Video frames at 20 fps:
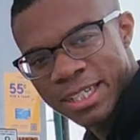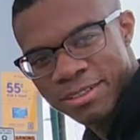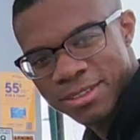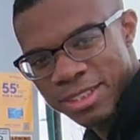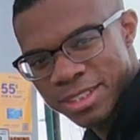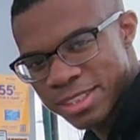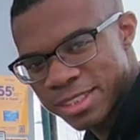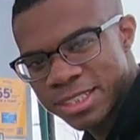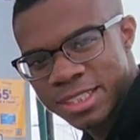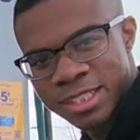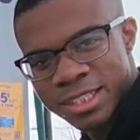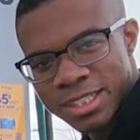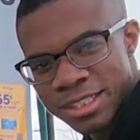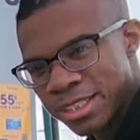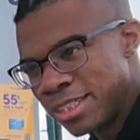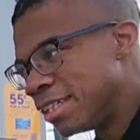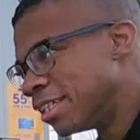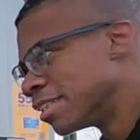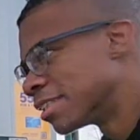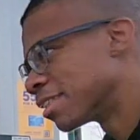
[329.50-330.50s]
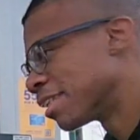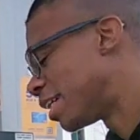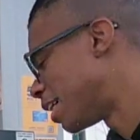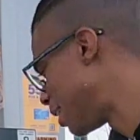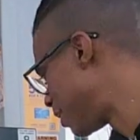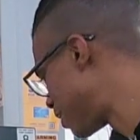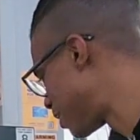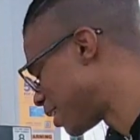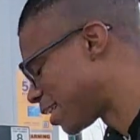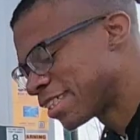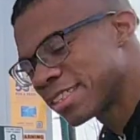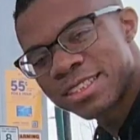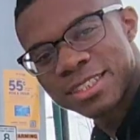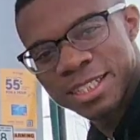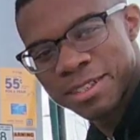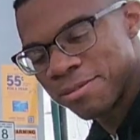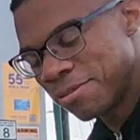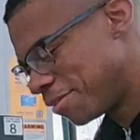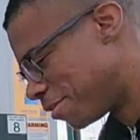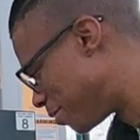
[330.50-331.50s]
out there. So hey, try to
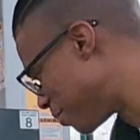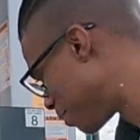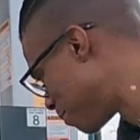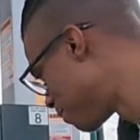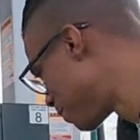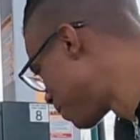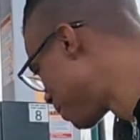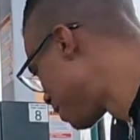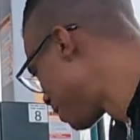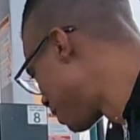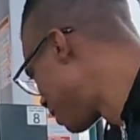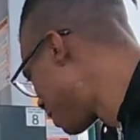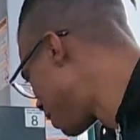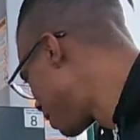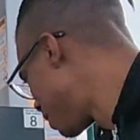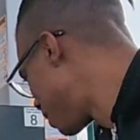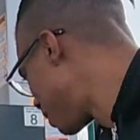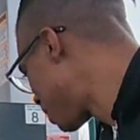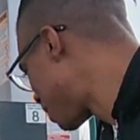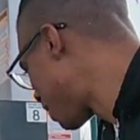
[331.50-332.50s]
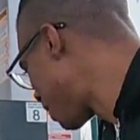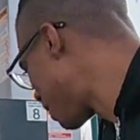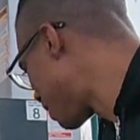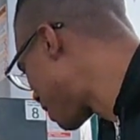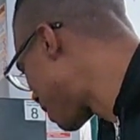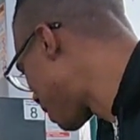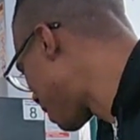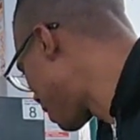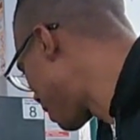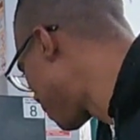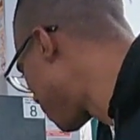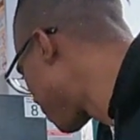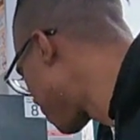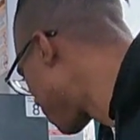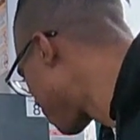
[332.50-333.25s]
stay warm, stay safe.